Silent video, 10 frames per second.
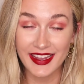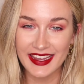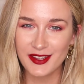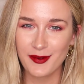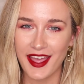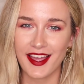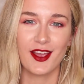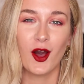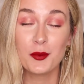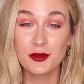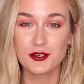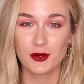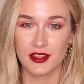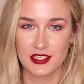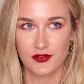Anyway, I hope you
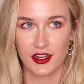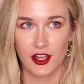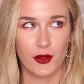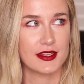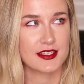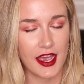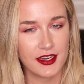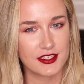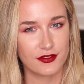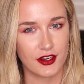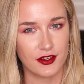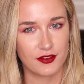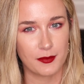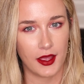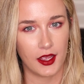enjoyed this video. It's kind of different
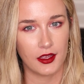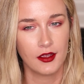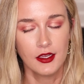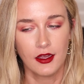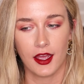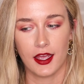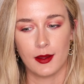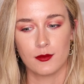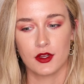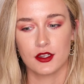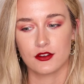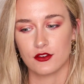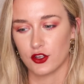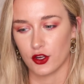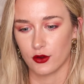from me,
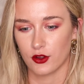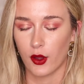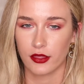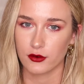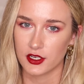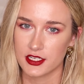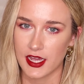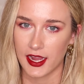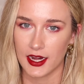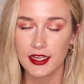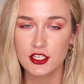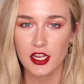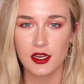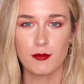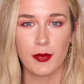you know, going through an entire
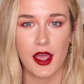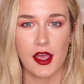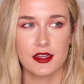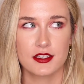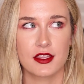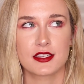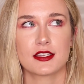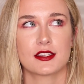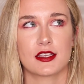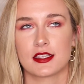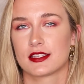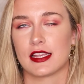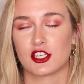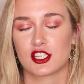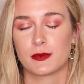collection, but this is
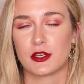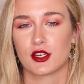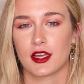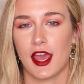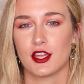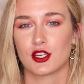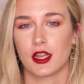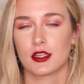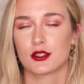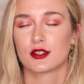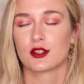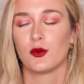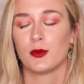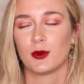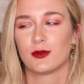such a special occasion. It's so
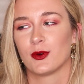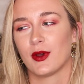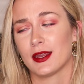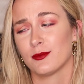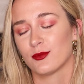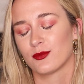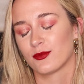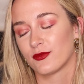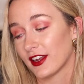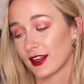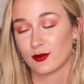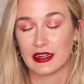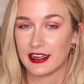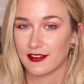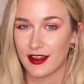beautiful, and I'm feeling
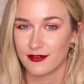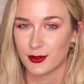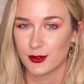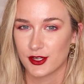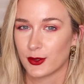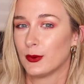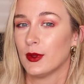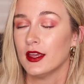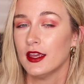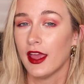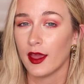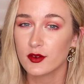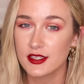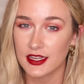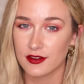really grateful to have
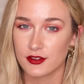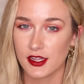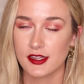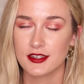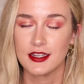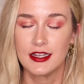received it.